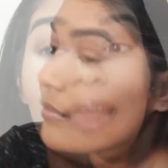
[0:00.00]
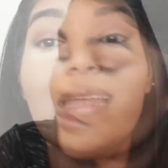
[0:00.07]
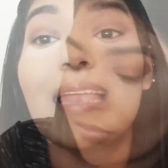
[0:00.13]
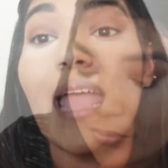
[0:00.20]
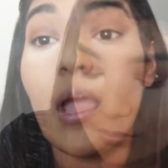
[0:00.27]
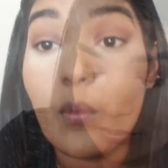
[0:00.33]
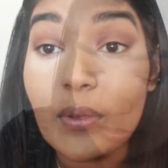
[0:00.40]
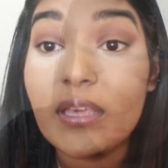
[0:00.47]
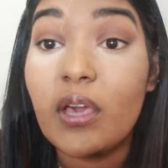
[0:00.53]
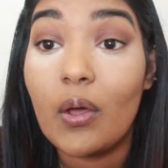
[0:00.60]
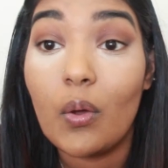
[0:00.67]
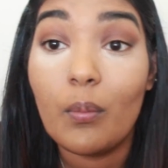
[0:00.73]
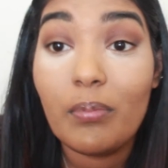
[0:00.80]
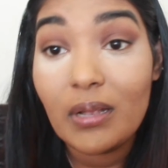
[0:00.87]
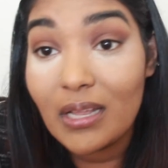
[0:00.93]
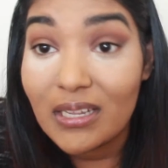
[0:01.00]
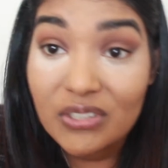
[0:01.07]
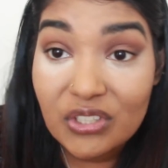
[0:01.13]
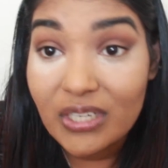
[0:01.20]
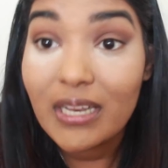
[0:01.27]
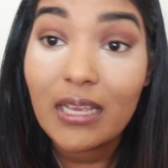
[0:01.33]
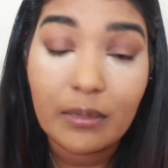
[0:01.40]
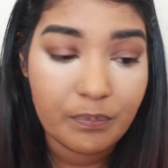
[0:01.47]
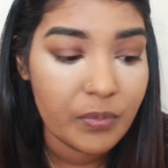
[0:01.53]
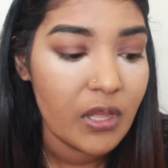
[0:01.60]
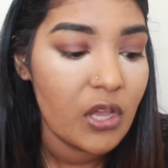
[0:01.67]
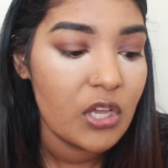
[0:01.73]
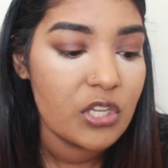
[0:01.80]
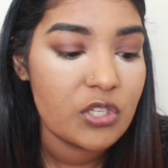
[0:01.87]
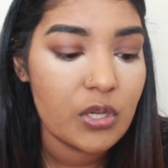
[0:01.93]
Now we gonna blush it up.
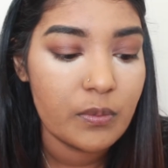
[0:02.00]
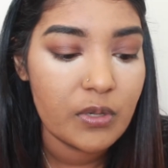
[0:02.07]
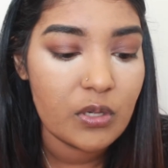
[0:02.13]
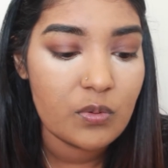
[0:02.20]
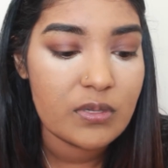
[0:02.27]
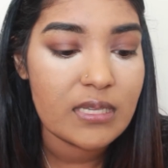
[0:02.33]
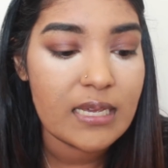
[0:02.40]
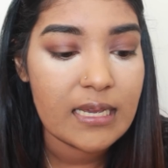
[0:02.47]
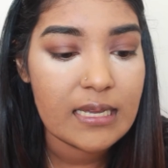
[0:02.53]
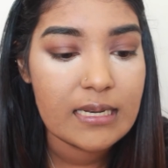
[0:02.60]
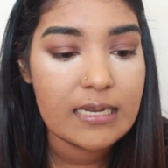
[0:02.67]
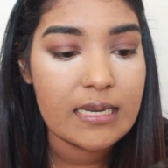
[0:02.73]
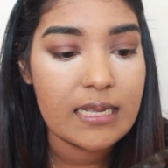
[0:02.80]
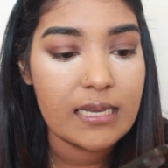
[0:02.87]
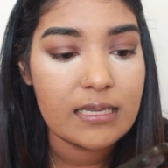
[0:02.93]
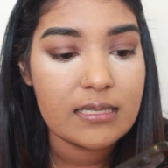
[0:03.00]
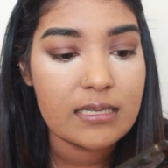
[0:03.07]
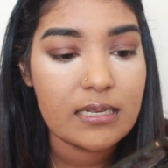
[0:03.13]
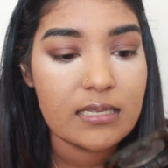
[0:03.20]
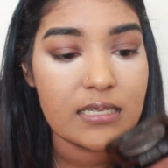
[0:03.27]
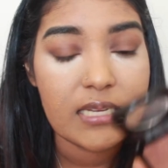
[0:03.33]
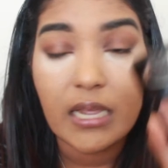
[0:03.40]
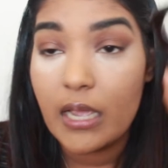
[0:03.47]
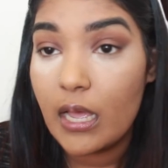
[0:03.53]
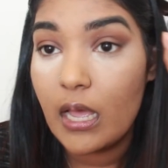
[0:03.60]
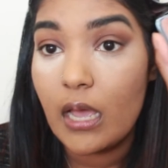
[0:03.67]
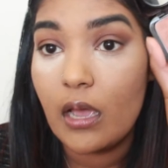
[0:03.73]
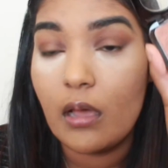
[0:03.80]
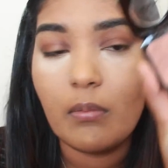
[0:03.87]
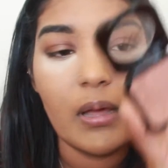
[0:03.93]
So I'm using NYX
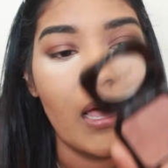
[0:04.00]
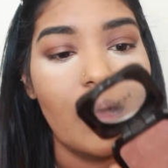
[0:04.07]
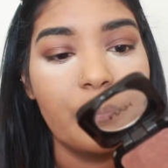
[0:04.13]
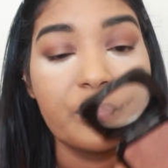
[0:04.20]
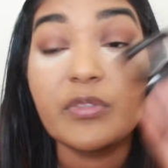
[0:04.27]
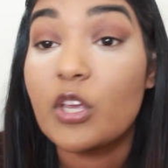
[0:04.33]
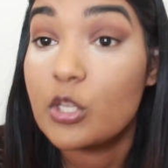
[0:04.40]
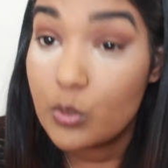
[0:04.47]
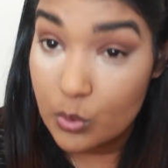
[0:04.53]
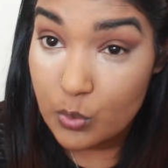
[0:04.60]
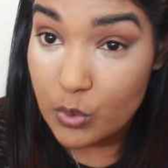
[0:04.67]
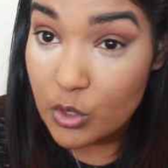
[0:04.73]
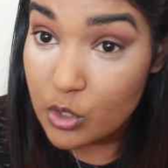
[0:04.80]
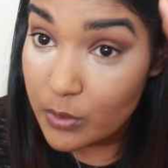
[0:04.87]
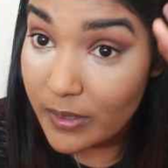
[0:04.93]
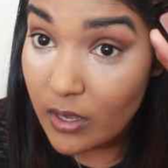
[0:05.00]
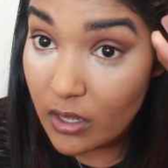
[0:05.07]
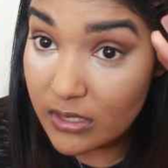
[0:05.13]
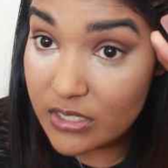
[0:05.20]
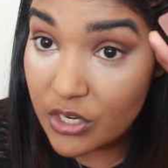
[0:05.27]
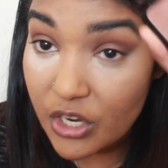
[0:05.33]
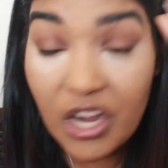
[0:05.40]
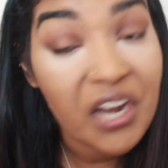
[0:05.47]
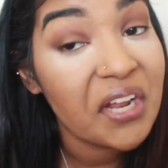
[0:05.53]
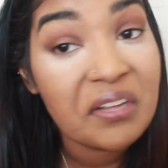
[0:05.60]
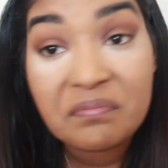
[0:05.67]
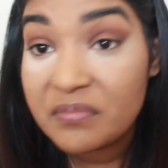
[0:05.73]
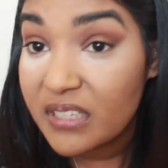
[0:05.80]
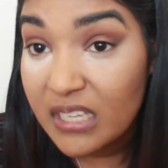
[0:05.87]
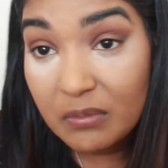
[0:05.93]
Terra. So it used to be called
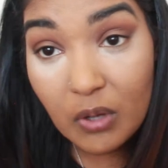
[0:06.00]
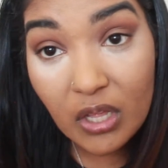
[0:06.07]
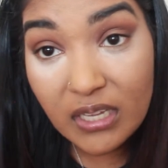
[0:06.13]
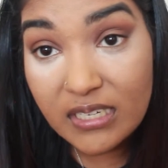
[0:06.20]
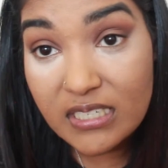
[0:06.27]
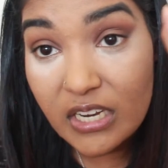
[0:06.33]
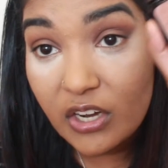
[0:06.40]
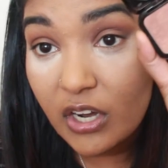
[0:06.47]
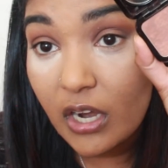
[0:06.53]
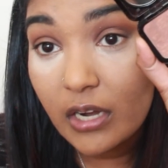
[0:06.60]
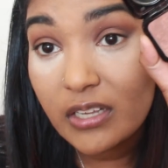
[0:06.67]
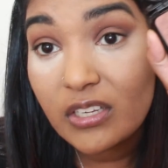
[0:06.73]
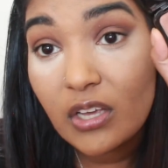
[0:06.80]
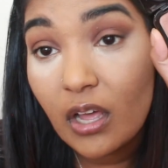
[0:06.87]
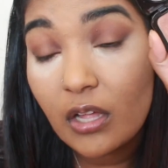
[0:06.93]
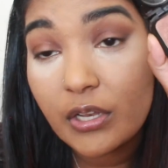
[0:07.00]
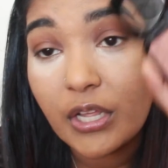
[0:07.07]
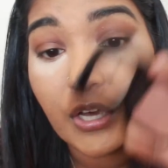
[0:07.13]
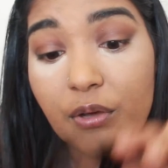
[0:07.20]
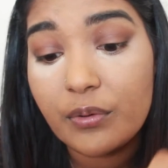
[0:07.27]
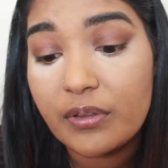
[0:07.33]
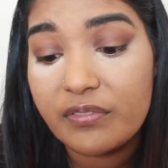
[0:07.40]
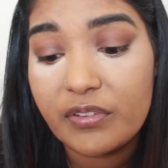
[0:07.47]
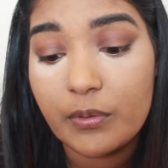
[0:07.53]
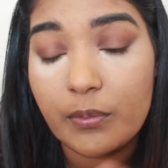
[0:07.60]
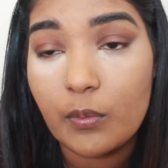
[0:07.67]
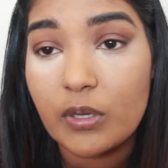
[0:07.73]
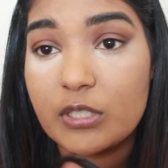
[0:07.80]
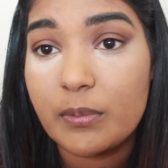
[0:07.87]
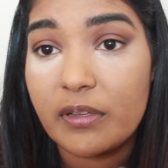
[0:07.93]
Terracotta. Keep calling it Terracotta. Y'all know if you've
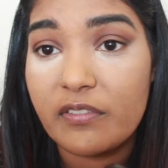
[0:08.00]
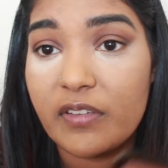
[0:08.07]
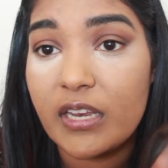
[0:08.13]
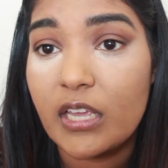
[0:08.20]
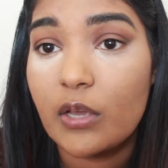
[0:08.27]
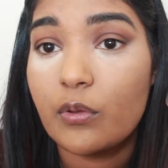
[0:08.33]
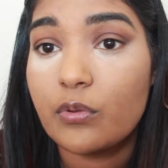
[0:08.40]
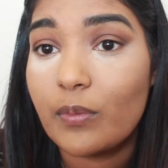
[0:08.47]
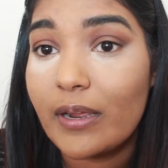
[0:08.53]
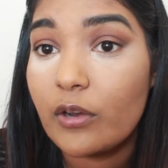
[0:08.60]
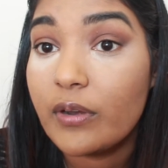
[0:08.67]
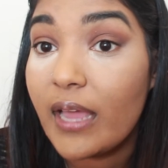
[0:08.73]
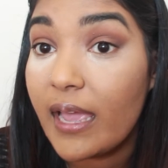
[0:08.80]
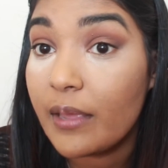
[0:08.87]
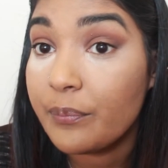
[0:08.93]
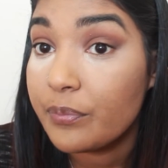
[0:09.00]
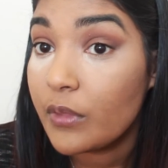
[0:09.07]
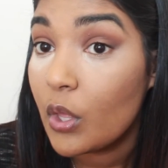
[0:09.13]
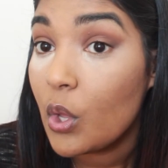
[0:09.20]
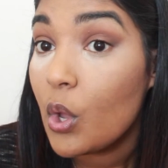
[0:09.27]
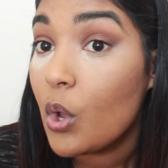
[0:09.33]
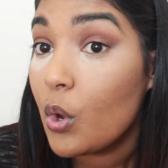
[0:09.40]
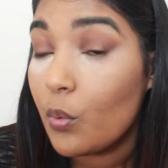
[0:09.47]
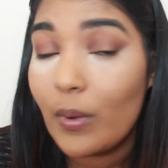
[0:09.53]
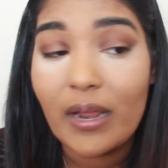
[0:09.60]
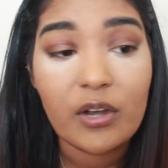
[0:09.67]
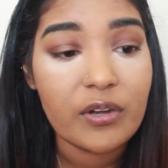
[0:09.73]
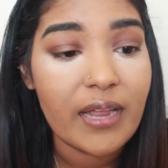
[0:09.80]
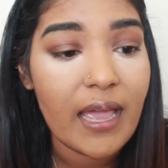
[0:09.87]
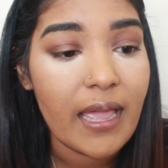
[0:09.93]
been watching my videos, Ride or Die. Ride
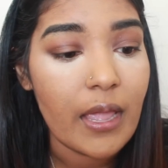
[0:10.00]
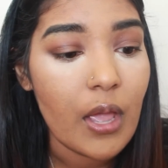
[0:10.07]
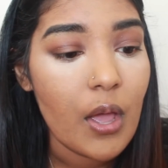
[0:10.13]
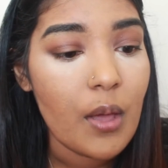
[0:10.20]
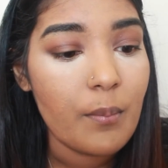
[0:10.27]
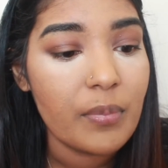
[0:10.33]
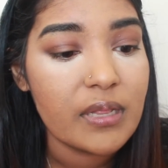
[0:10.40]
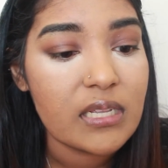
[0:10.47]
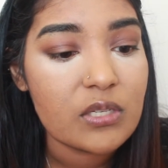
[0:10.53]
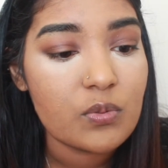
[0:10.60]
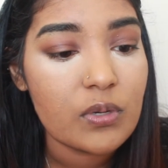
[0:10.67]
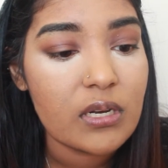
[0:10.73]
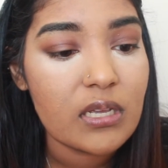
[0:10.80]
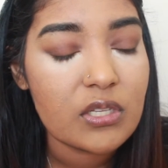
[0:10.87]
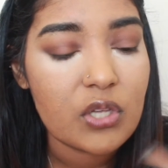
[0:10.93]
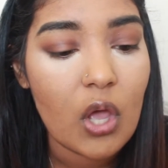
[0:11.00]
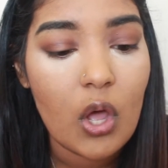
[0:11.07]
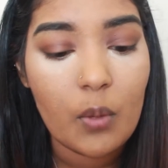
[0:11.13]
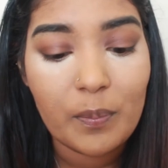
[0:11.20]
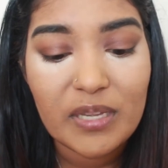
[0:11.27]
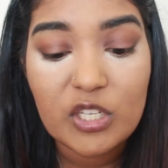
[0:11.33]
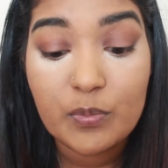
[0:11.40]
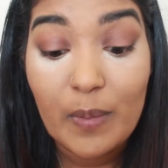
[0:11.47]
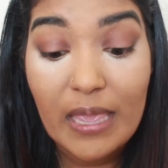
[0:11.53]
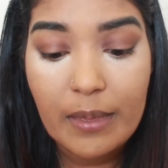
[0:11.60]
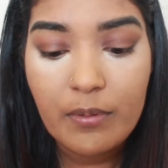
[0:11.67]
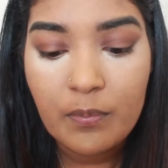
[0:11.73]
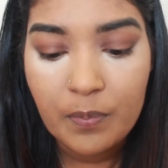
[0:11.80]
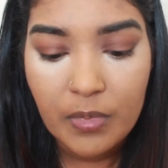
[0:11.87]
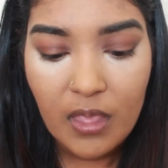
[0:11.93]
or Die. But this one is called Beach Babe.